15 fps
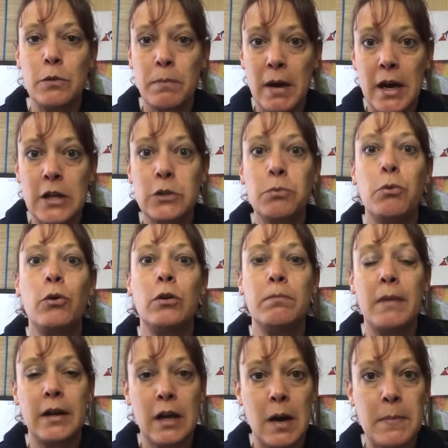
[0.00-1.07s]
passport.
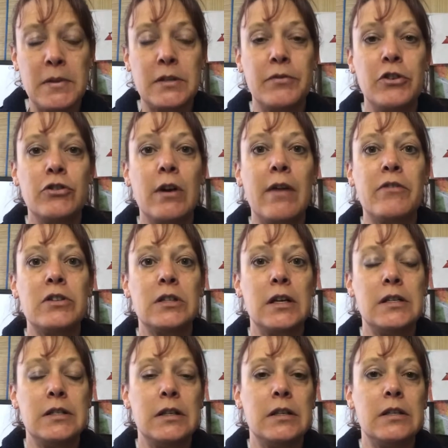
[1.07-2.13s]
Make copies of your driver's
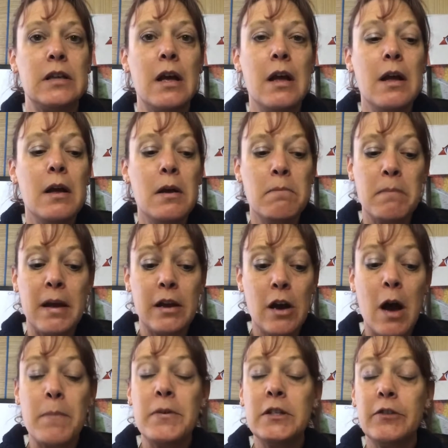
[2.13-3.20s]
license. Make
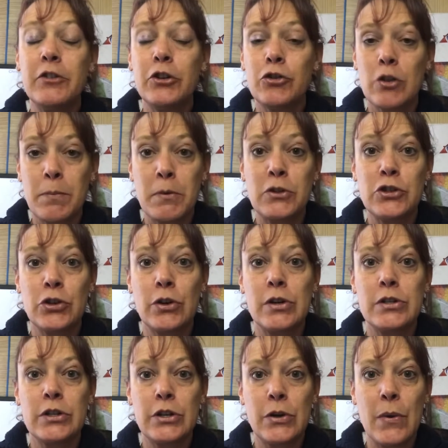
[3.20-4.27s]
copies of your trip
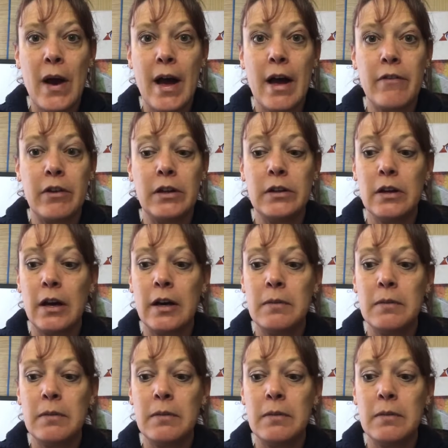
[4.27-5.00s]
insurance so you have it.